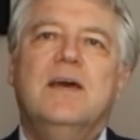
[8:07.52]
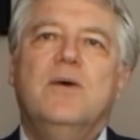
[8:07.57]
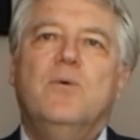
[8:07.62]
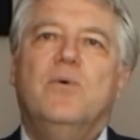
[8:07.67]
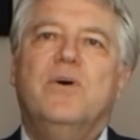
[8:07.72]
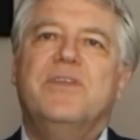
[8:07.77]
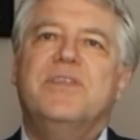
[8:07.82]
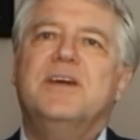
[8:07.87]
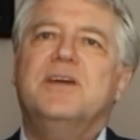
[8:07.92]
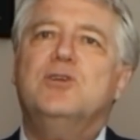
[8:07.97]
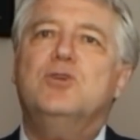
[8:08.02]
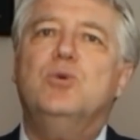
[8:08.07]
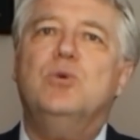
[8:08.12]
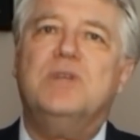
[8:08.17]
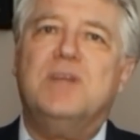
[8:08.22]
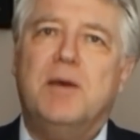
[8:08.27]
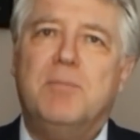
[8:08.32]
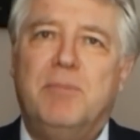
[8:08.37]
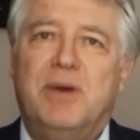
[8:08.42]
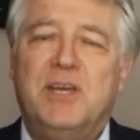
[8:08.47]
Well, there are two
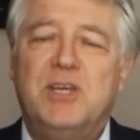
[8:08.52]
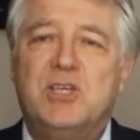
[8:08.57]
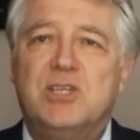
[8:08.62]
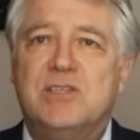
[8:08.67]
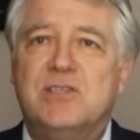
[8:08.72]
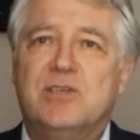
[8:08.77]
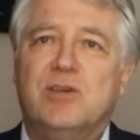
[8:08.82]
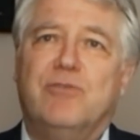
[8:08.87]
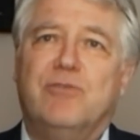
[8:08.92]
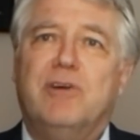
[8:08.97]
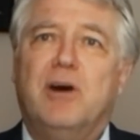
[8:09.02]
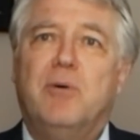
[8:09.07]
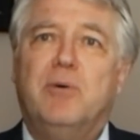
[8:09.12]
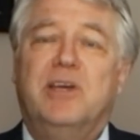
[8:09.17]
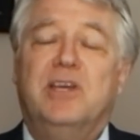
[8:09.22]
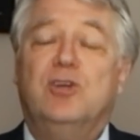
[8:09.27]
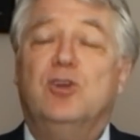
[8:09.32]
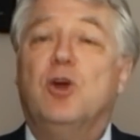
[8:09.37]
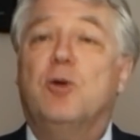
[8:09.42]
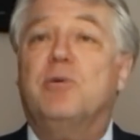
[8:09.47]
dimensions of our
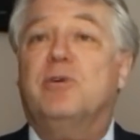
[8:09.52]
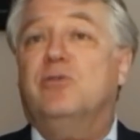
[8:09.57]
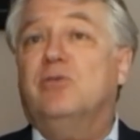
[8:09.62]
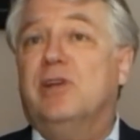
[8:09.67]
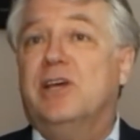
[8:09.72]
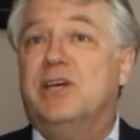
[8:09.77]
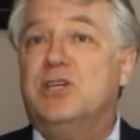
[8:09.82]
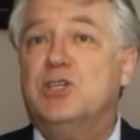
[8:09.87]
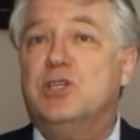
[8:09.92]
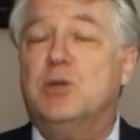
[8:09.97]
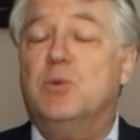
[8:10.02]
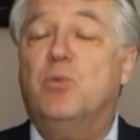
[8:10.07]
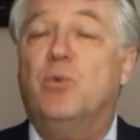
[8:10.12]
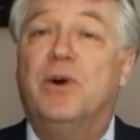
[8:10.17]
economic relationship.